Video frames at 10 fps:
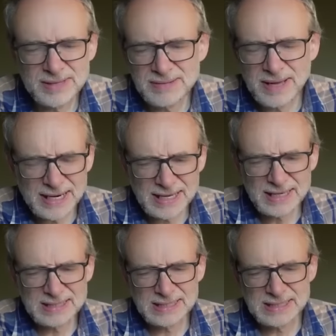In many
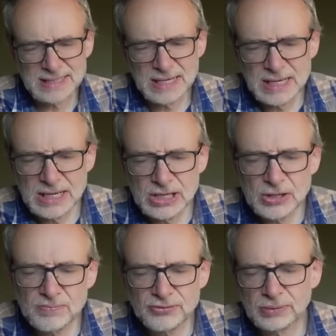cases,
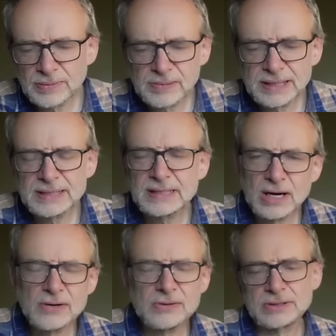you probably
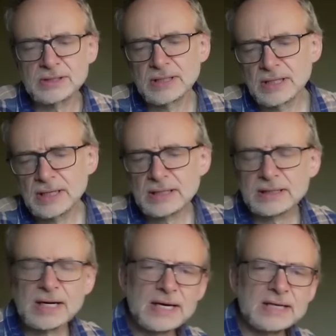don't.
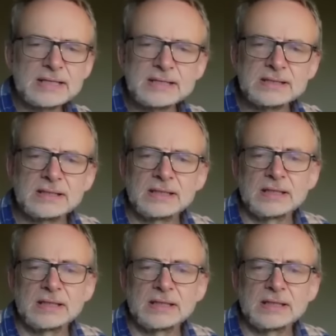And